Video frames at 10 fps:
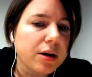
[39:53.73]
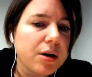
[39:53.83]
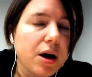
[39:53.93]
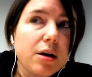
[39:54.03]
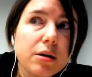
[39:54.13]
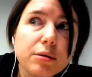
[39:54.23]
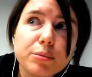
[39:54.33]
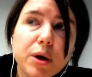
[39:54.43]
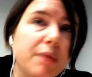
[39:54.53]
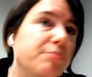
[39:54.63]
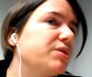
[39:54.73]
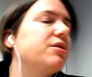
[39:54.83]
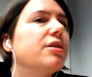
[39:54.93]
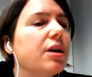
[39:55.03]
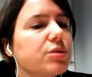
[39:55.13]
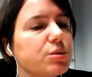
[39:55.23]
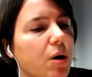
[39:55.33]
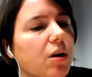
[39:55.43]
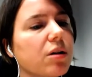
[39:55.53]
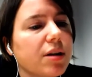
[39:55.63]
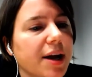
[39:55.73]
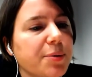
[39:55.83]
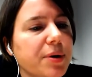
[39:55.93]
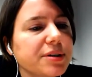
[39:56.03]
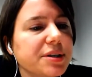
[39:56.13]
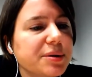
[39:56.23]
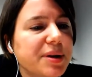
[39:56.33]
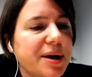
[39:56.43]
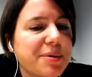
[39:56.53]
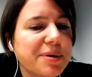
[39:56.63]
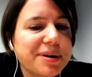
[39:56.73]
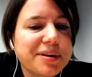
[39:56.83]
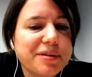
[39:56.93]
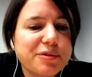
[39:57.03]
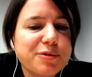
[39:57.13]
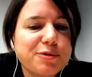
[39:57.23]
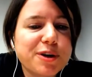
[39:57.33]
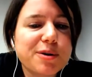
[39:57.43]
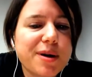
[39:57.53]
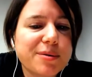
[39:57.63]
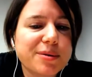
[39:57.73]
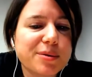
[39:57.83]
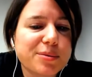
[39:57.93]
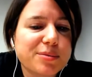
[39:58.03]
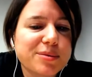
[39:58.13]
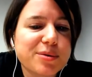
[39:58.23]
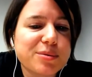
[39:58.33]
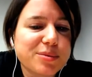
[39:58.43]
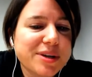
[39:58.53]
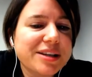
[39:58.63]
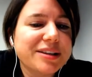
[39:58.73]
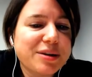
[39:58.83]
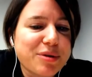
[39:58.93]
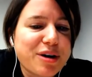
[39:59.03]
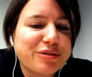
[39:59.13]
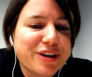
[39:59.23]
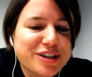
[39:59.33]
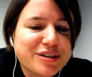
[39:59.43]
I'm starting out small. I want to figure out the really rough edges